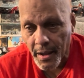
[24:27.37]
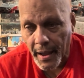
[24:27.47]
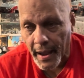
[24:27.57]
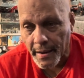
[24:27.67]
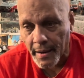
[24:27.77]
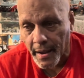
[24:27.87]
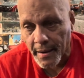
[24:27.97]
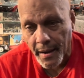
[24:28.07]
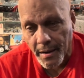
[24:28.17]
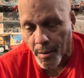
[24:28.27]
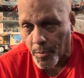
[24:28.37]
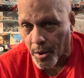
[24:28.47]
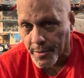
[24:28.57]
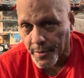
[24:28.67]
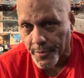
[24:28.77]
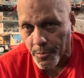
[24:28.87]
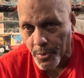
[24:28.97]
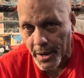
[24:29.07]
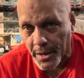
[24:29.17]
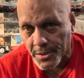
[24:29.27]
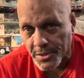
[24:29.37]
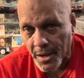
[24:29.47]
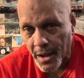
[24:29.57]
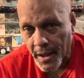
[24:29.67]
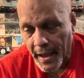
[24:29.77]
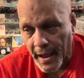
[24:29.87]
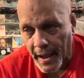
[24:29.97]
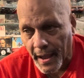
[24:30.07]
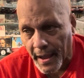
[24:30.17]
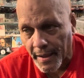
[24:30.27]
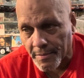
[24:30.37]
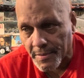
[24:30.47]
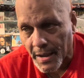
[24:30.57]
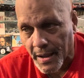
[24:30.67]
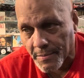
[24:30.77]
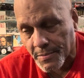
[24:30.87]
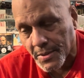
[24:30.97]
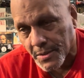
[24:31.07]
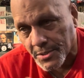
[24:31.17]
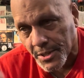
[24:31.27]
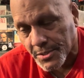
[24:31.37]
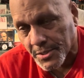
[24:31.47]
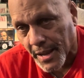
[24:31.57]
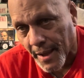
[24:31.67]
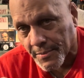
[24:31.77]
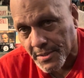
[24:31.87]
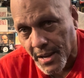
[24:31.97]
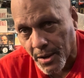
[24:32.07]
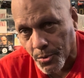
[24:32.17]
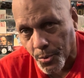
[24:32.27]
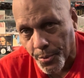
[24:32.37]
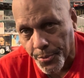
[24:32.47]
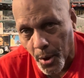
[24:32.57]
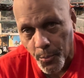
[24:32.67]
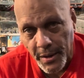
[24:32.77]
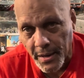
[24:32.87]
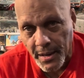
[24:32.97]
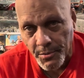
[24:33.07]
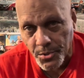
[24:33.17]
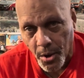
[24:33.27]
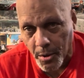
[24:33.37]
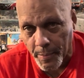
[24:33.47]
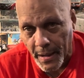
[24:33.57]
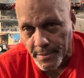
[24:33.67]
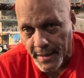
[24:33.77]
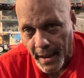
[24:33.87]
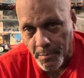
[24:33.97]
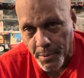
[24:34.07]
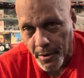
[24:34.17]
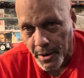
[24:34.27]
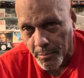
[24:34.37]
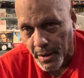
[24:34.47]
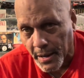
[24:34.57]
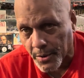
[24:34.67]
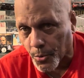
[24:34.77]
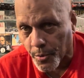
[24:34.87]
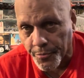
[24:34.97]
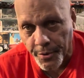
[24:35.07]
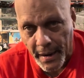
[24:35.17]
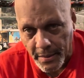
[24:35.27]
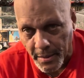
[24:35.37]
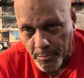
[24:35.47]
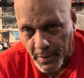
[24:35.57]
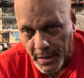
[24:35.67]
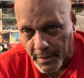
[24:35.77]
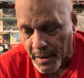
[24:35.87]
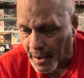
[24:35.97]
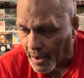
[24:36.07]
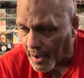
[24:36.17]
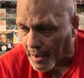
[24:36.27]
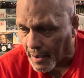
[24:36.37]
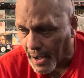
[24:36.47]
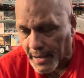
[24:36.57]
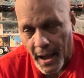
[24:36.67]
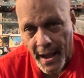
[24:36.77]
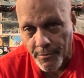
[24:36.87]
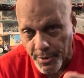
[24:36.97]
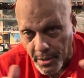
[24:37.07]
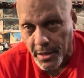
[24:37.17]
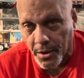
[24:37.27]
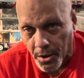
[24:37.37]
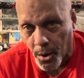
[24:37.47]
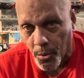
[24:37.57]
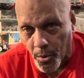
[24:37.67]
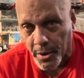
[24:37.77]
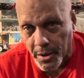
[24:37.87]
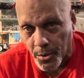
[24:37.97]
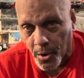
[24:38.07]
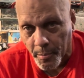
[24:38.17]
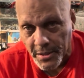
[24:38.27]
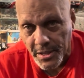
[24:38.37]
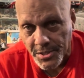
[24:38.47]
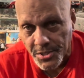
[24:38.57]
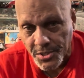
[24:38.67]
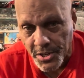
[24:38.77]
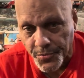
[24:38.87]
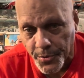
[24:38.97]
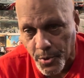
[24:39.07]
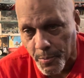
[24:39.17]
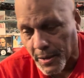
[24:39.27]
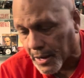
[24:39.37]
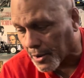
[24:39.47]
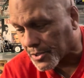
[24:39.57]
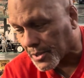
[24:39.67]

and they come all different ways. And just you have to take a little thought. We didn't even talk about Danbury Mint or Franklin Mint. I really could go on and on, but this is just for you beginners.